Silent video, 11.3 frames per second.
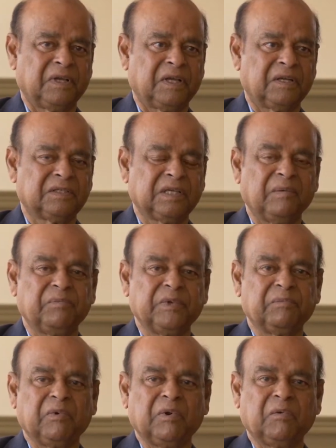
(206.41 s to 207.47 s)
And some
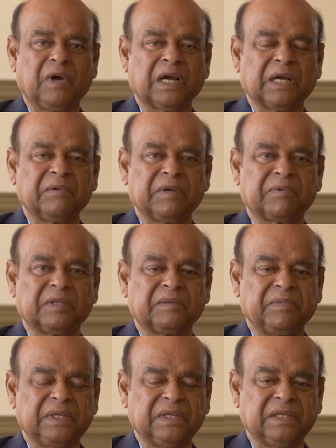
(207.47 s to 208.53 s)
people walk away from the
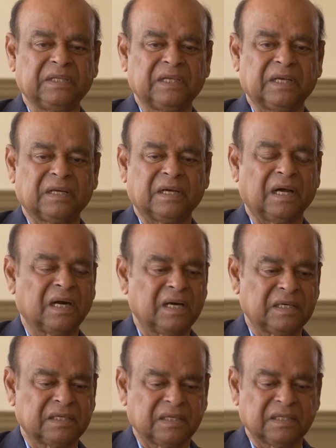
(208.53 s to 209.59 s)
meeting, they are
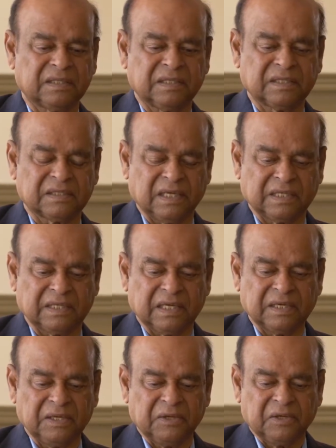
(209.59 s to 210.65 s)
hurt and things like
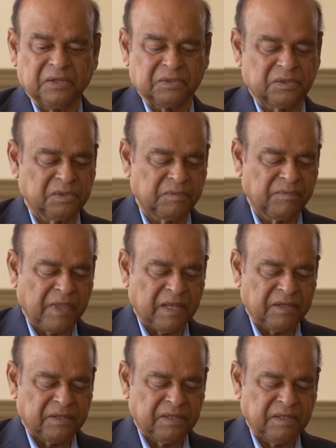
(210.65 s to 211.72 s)
that. So
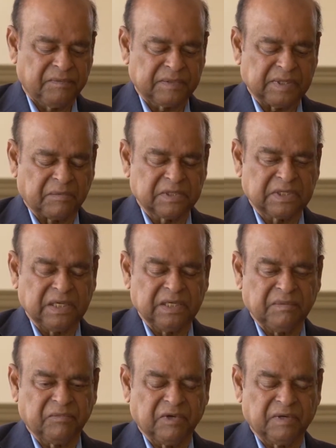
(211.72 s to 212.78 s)
if
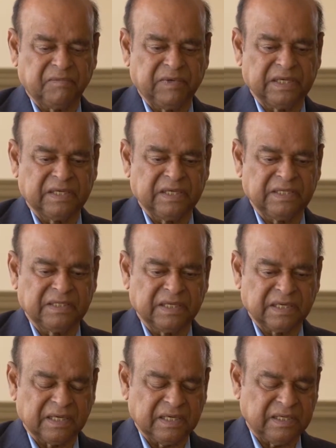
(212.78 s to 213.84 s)
substantive conflict
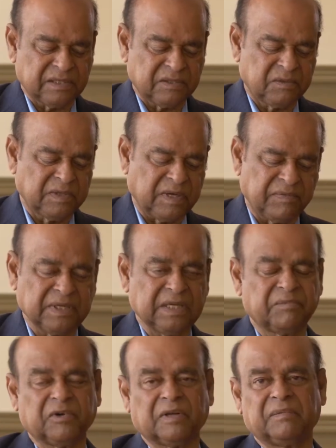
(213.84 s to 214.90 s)
degenerates to
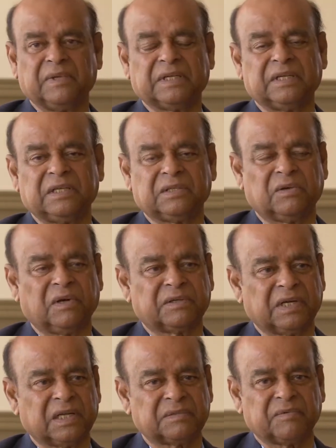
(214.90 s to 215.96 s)
affective conflict, it is called
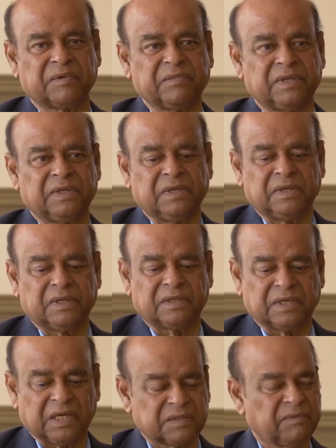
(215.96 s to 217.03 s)

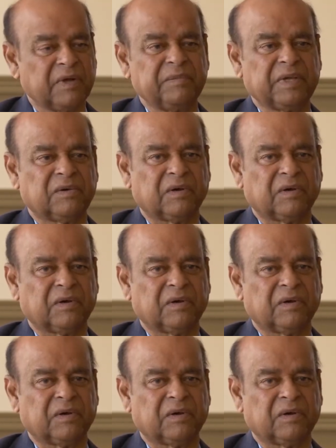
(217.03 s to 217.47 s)
transforming